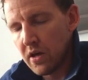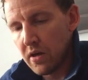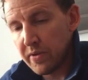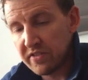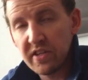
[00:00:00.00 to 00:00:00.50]

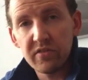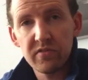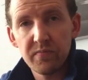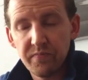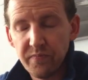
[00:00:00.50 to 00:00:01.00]
Um, and it
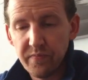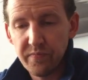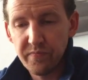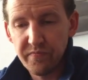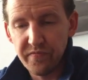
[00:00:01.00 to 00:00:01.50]
is
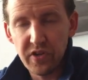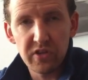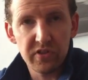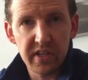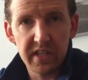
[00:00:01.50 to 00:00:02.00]

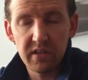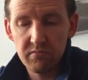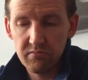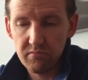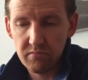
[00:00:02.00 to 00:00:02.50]
virtually
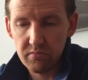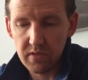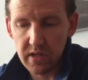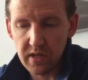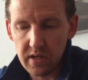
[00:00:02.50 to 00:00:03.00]

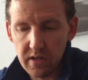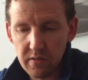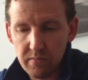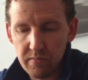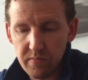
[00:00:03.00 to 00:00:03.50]

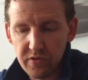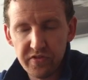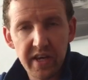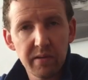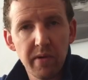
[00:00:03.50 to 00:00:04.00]
um, the
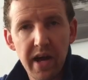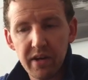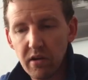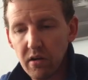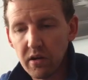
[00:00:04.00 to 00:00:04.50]
same
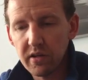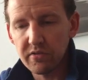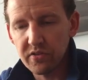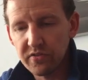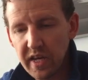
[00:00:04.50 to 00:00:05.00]
analog.
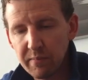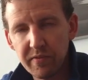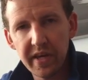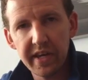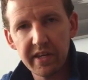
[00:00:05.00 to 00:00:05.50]
It's the same
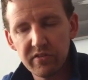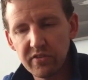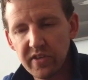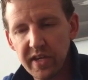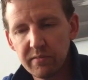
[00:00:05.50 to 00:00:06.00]
thing. It's
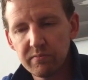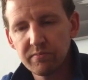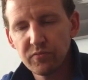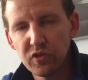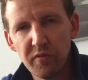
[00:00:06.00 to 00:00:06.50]
the
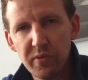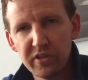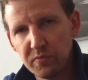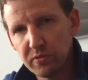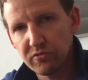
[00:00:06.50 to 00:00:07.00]
same sort of
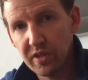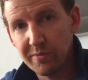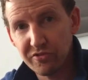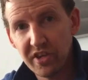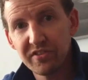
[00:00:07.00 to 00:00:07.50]
principles
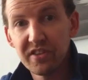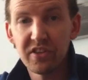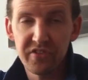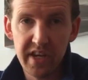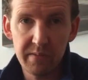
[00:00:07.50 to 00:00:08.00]
demonstrating
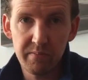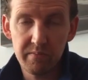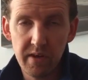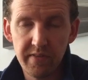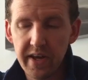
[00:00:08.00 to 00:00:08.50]
the
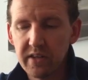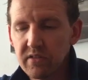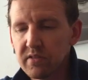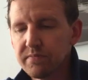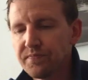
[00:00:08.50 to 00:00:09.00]
same
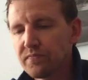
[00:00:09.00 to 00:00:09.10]
effect.